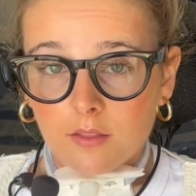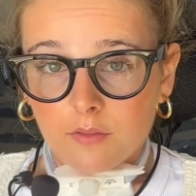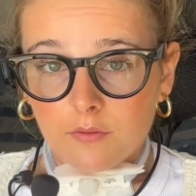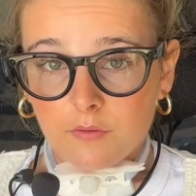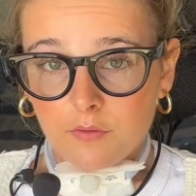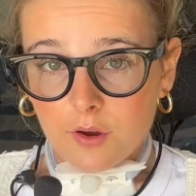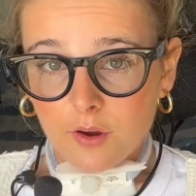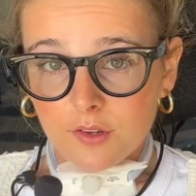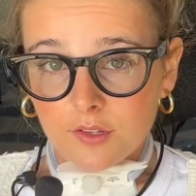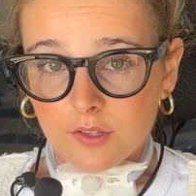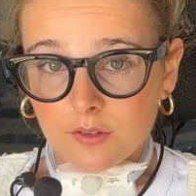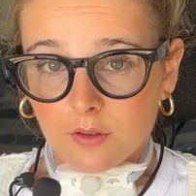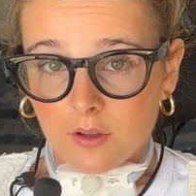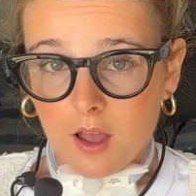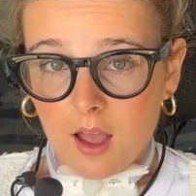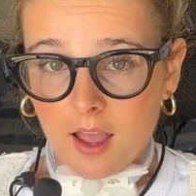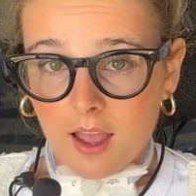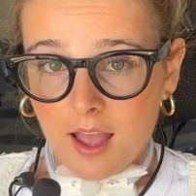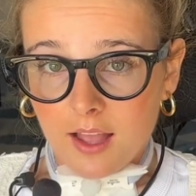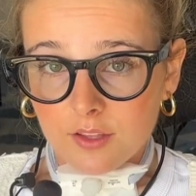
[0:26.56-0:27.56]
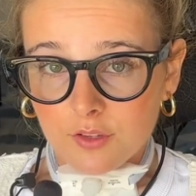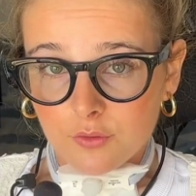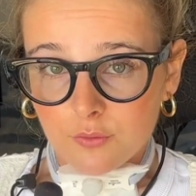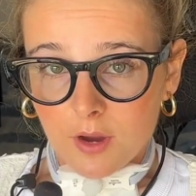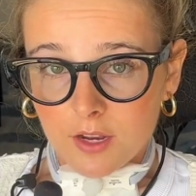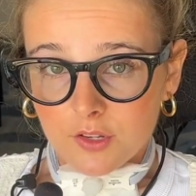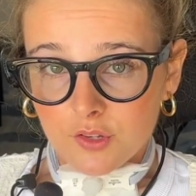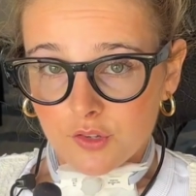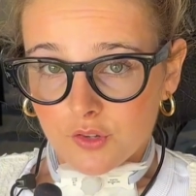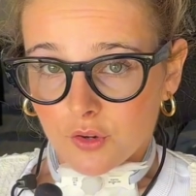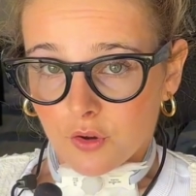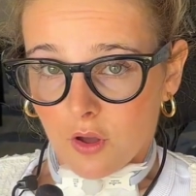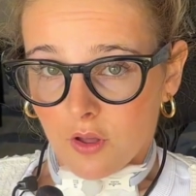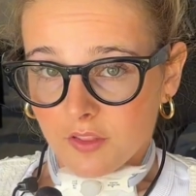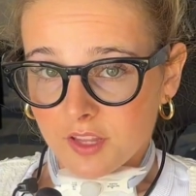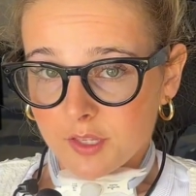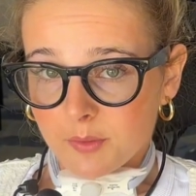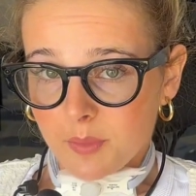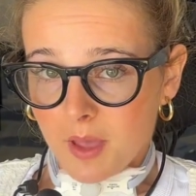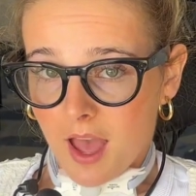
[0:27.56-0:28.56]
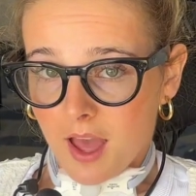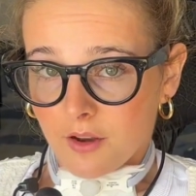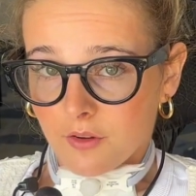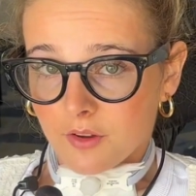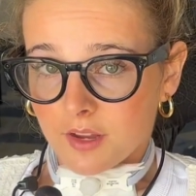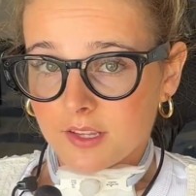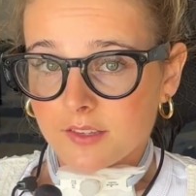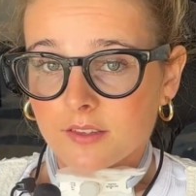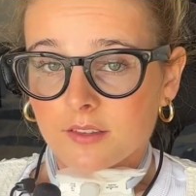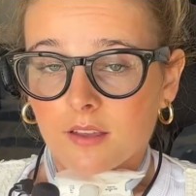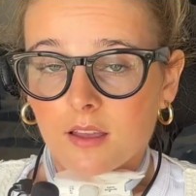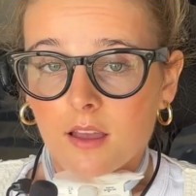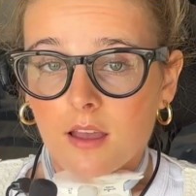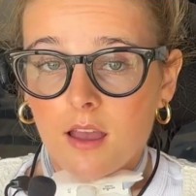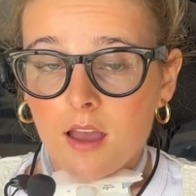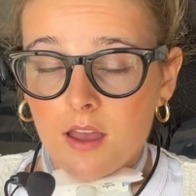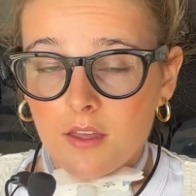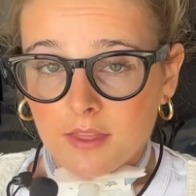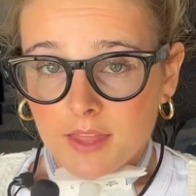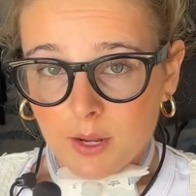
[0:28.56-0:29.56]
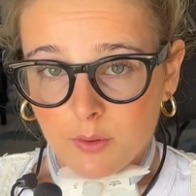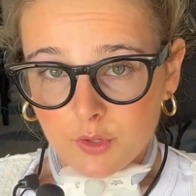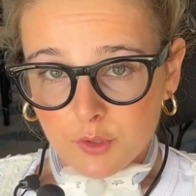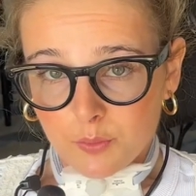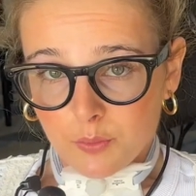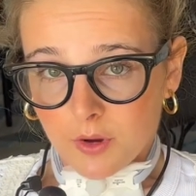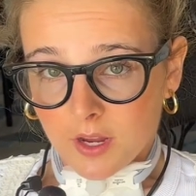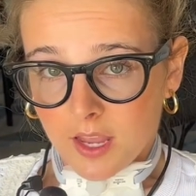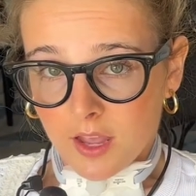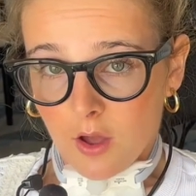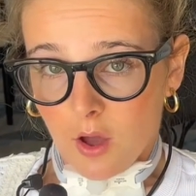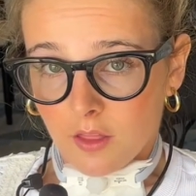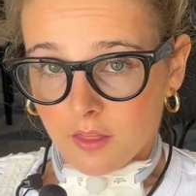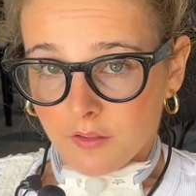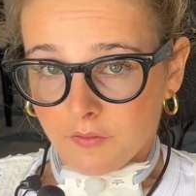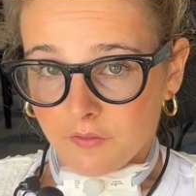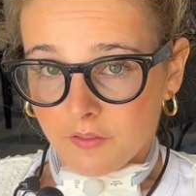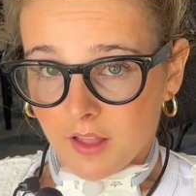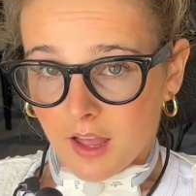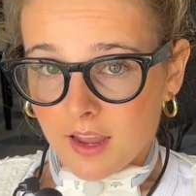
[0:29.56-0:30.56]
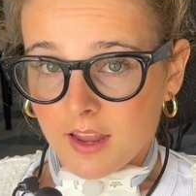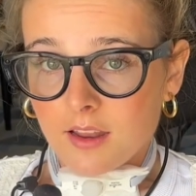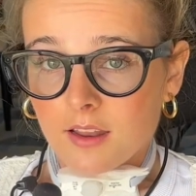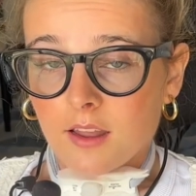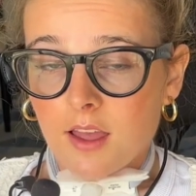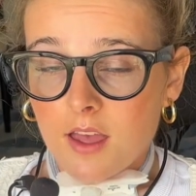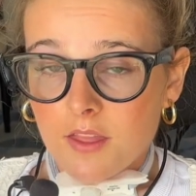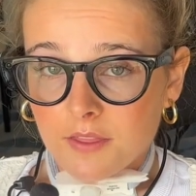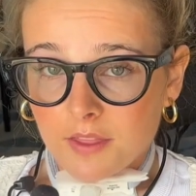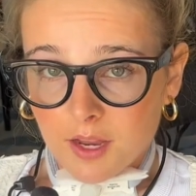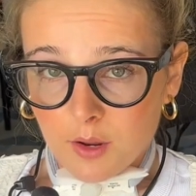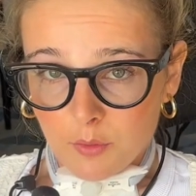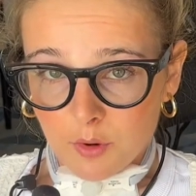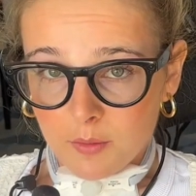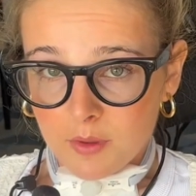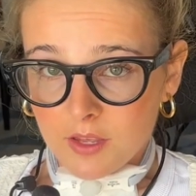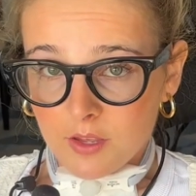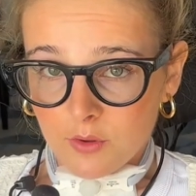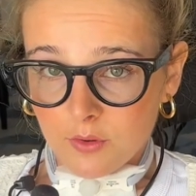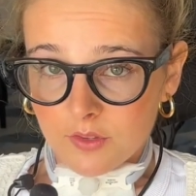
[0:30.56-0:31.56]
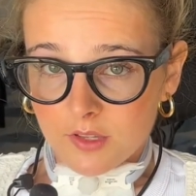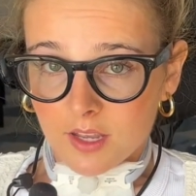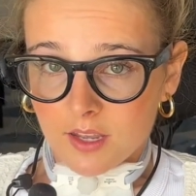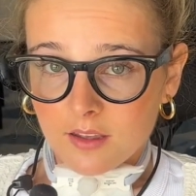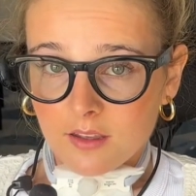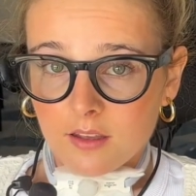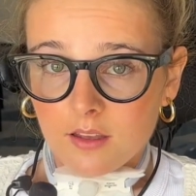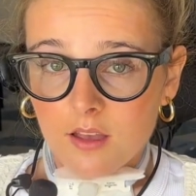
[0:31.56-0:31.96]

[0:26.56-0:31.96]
first, I had to register all these batteries that I was bringing on the flight that I would be using.